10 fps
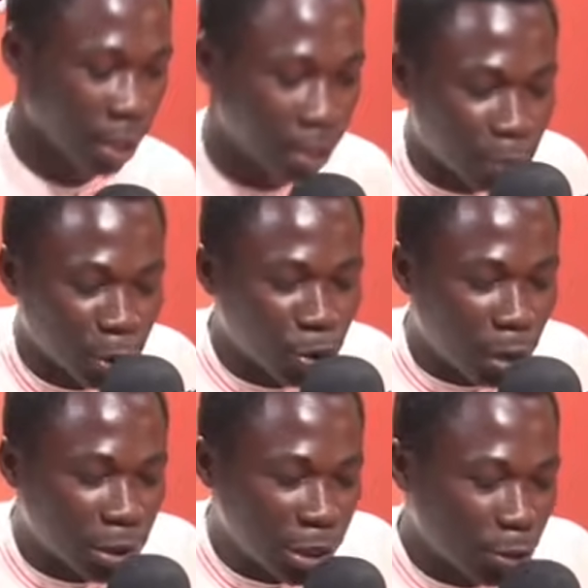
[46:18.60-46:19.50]
Miss
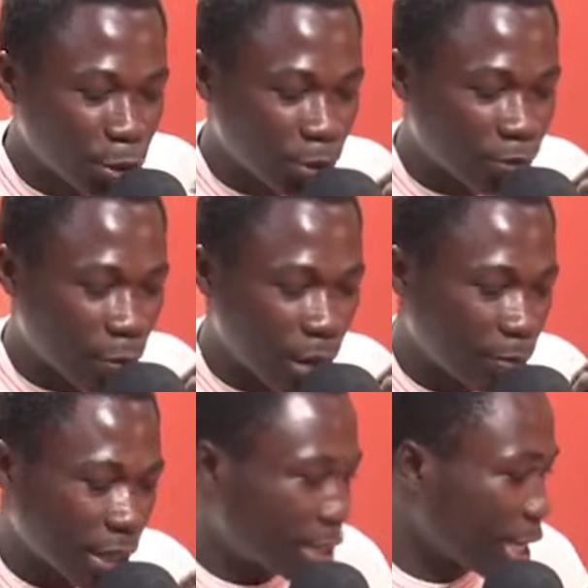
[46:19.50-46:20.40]
Ramisha uniform, and
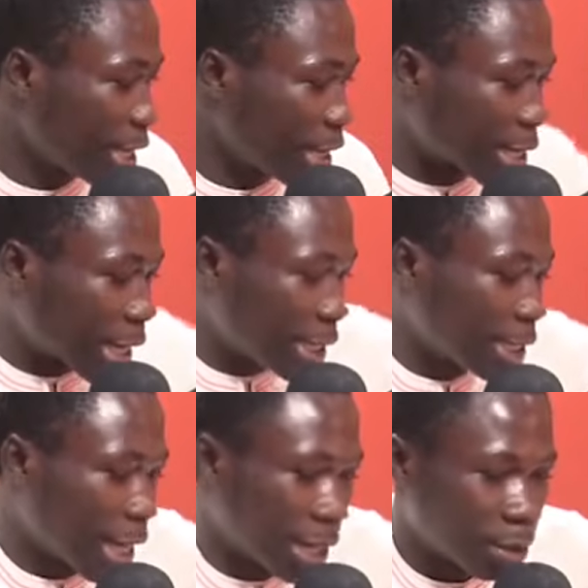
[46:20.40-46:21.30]
my share
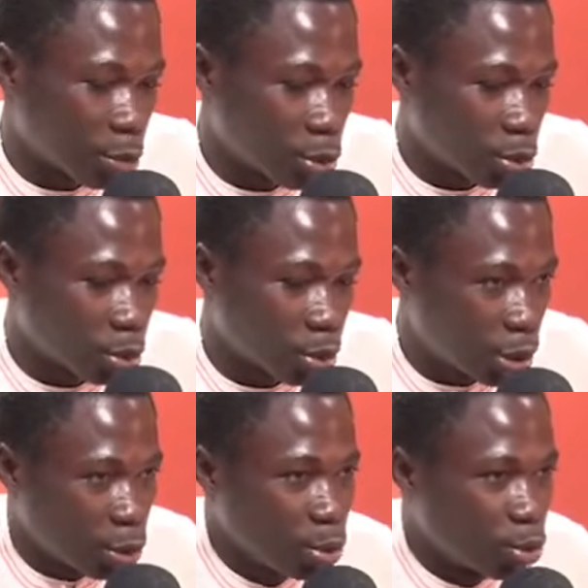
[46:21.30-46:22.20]
cardigan, a goose. In
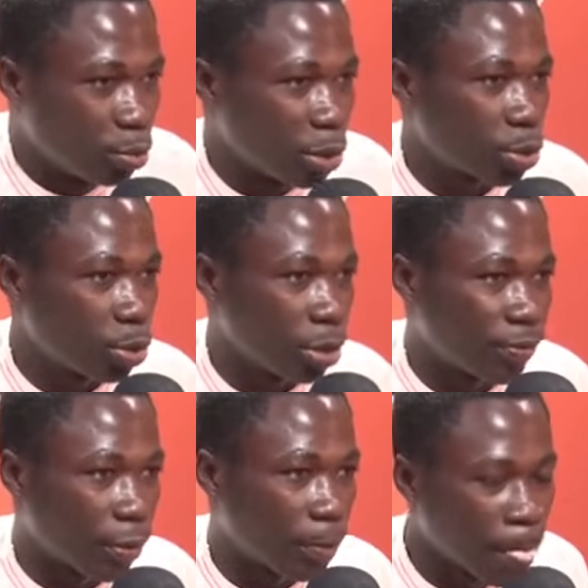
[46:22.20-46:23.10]
two home school
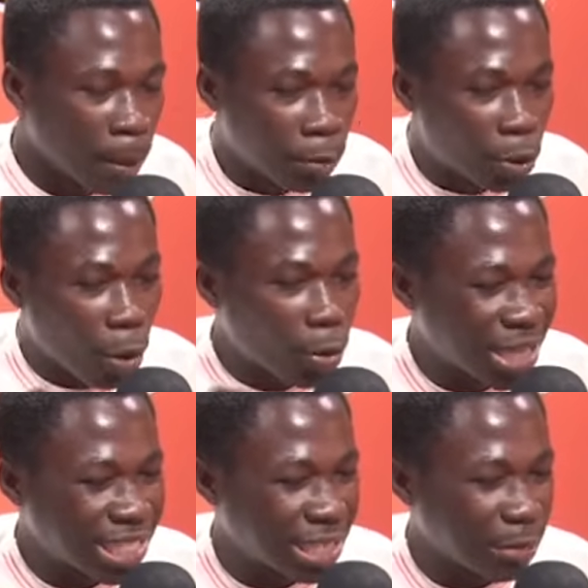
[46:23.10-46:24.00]
uniform, the call
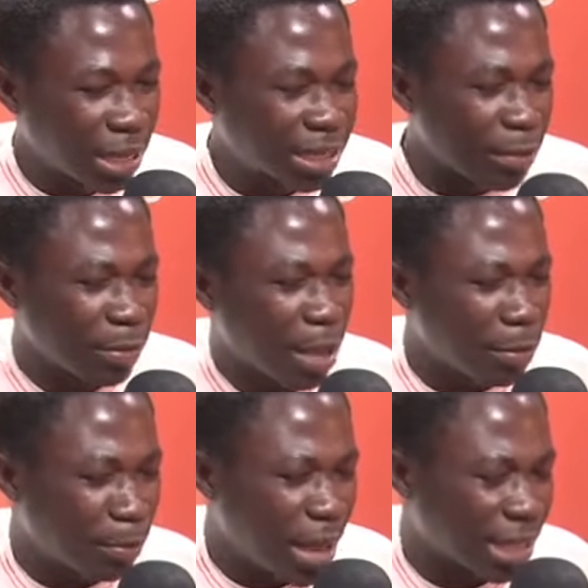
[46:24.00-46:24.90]
worst silly, but then be a
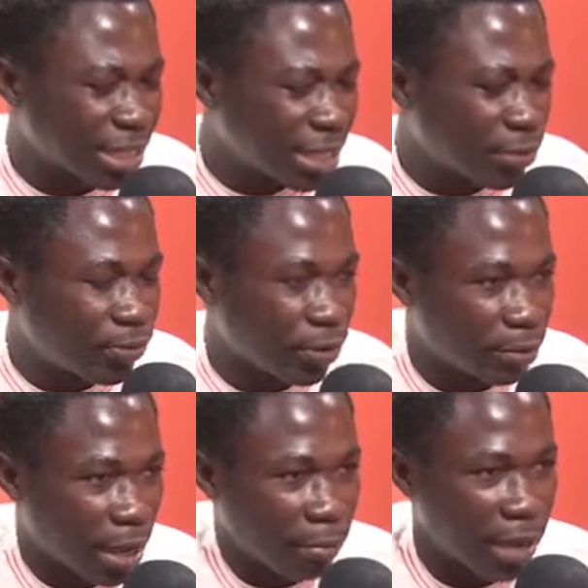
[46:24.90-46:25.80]
badge, a free
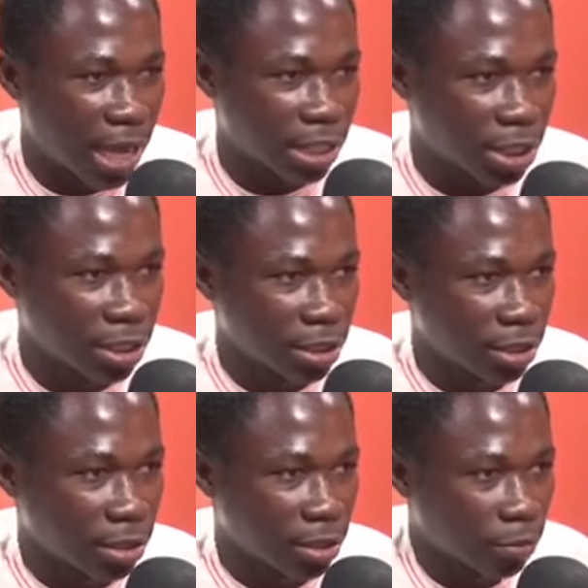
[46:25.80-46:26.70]
man badge.
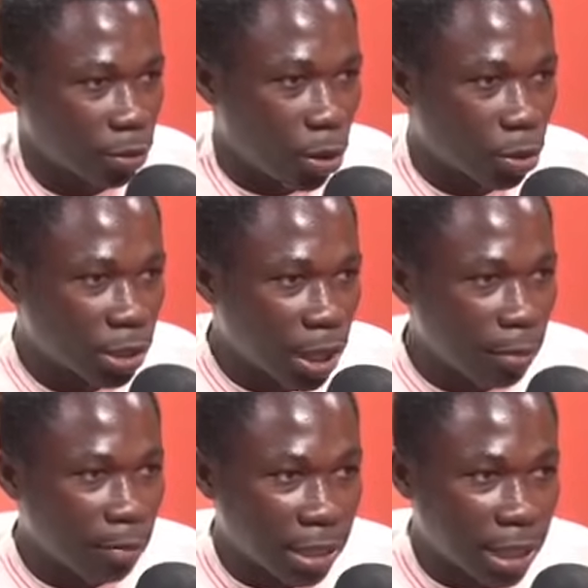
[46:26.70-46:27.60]
Because the
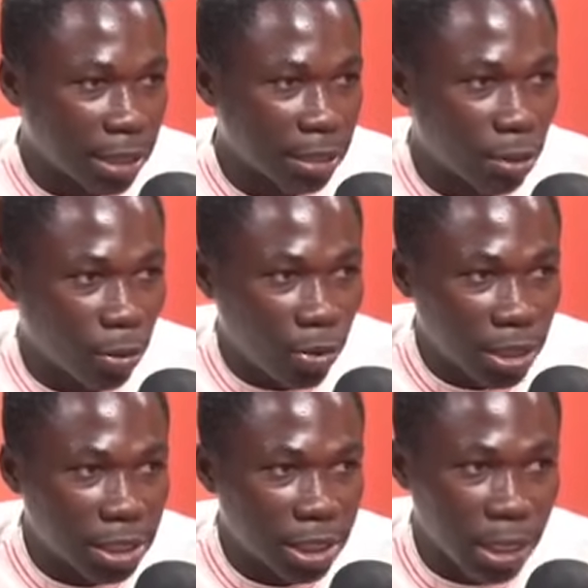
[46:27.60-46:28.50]
matter is your
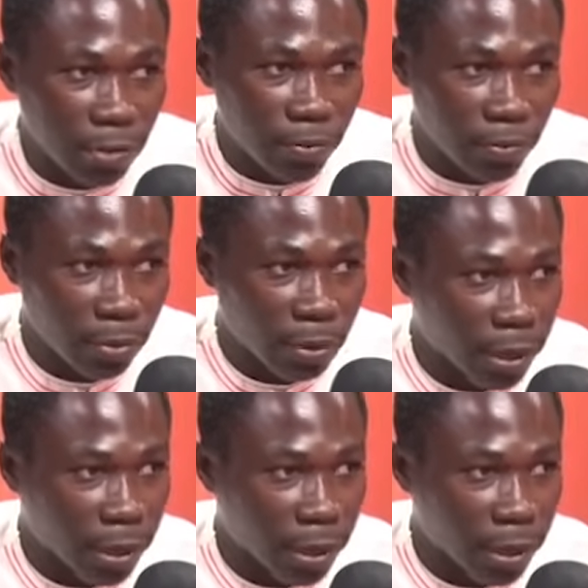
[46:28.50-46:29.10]
Wesley than free man.